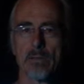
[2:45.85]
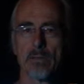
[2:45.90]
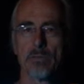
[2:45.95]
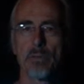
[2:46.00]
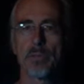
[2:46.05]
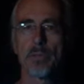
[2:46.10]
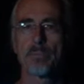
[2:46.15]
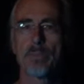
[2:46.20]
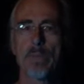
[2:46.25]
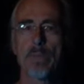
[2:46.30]

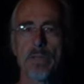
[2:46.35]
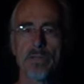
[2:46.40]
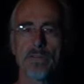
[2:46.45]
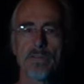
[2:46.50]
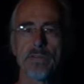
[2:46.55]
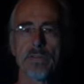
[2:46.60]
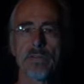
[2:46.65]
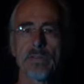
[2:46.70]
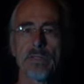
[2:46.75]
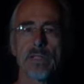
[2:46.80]
we put
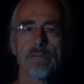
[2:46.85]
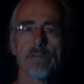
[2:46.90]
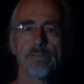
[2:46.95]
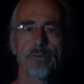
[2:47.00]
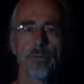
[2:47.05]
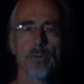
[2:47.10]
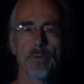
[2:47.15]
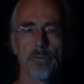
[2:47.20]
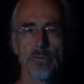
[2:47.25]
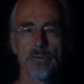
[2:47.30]
as the
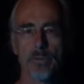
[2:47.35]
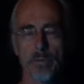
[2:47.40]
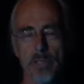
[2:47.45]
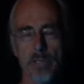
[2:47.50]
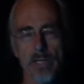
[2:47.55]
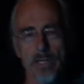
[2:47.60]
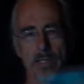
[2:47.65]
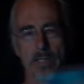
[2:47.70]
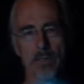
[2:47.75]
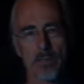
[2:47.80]
default, so it
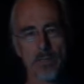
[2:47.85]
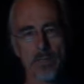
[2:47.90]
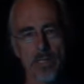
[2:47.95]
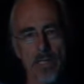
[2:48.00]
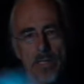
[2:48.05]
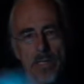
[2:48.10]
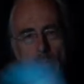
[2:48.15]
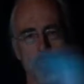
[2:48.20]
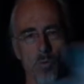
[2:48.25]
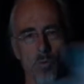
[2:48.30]
kind of looks
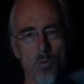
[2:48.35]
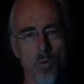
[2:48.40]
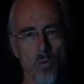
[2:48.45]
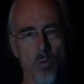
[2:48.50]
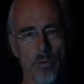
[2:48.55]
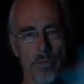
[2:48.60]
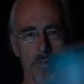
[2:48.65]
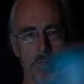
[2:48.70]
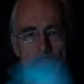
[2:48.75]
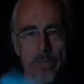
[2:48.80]
like
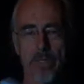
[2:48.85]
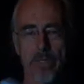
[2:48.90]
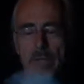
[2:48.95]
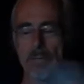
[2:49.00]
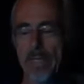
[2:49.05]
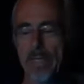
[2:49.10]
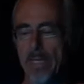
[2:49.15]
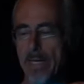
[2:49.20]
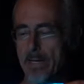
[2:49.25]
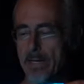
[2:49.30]
water
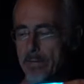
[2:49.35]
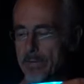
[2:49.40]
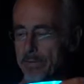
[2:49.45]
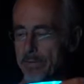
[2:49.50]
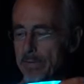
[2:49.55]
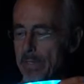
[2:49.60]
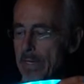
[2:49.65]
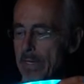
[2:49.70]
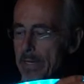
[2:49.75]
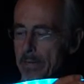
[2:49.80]
coming out.